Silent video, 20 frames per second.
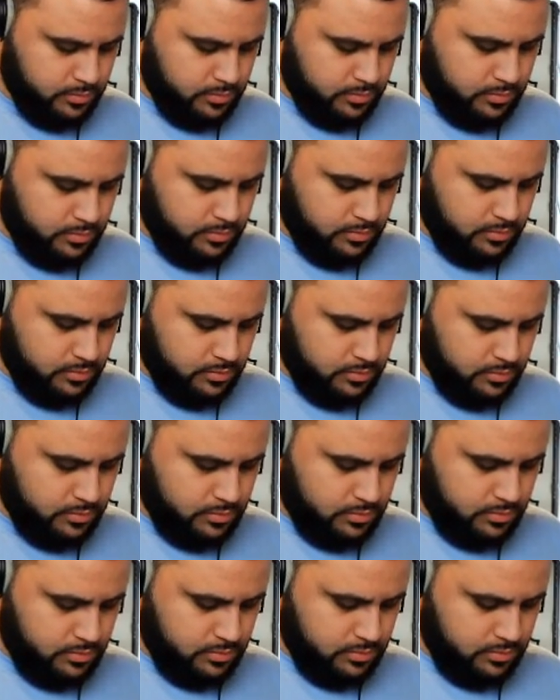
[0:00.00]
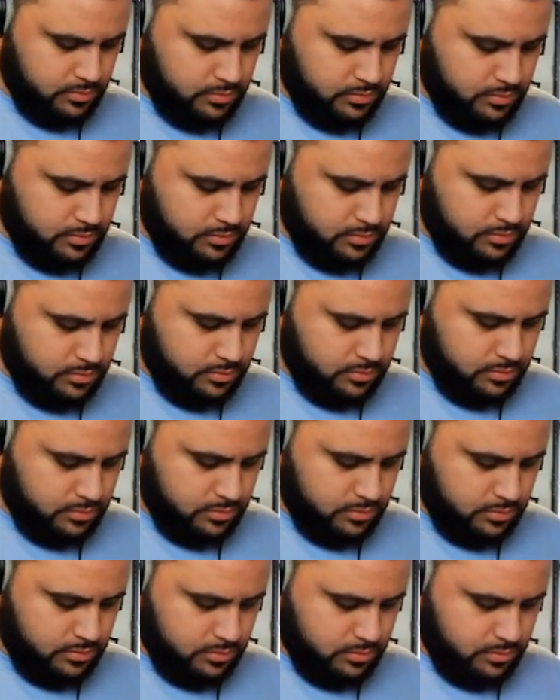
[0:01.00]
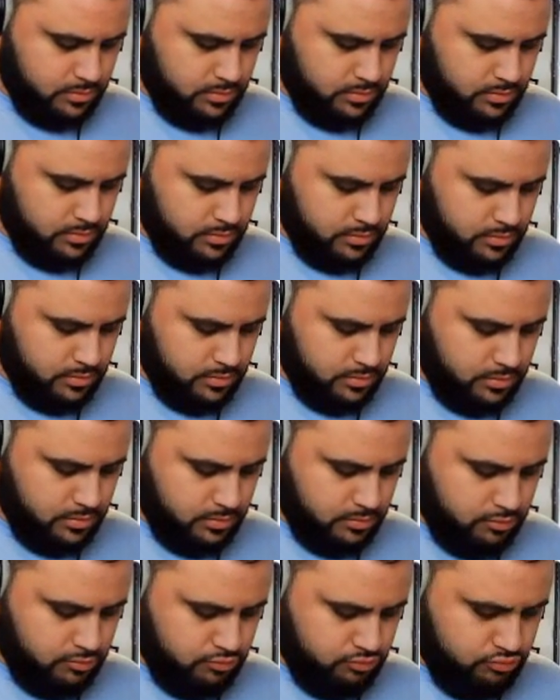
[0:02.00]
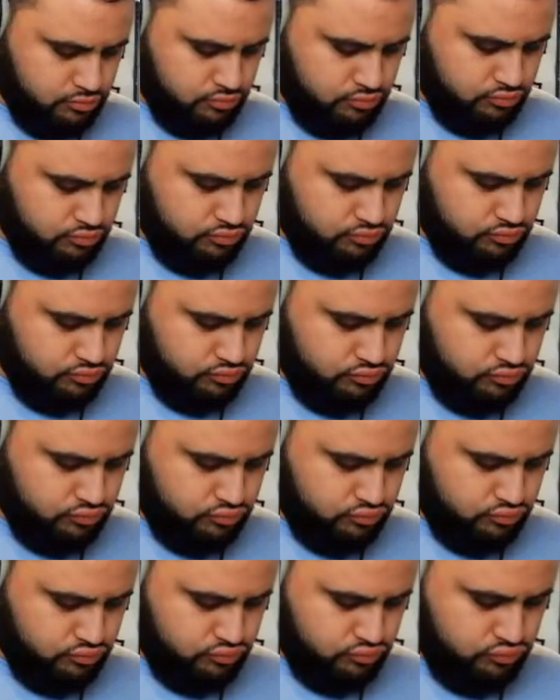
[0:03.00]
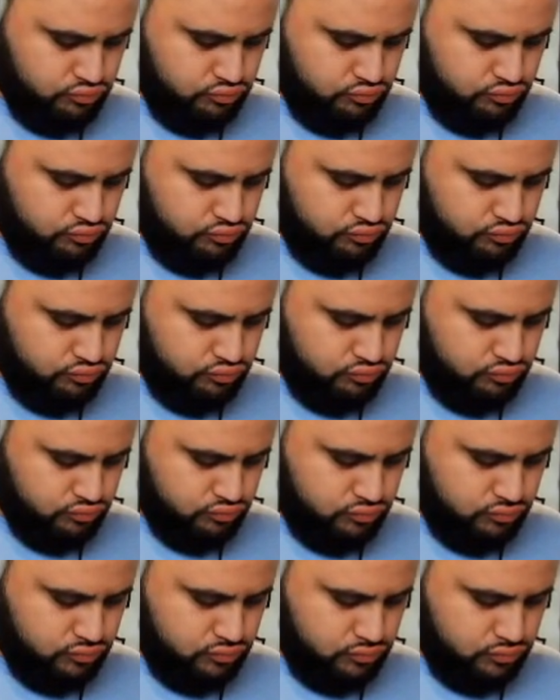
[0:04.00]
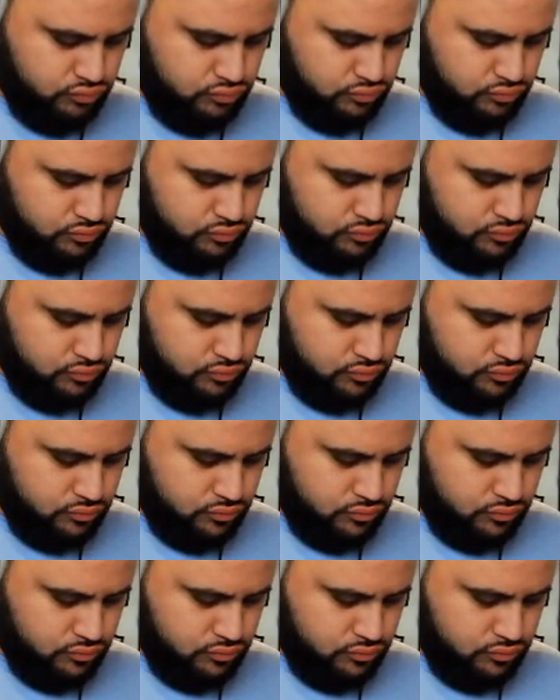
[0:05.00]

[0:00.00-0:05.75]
This person isn't speaking.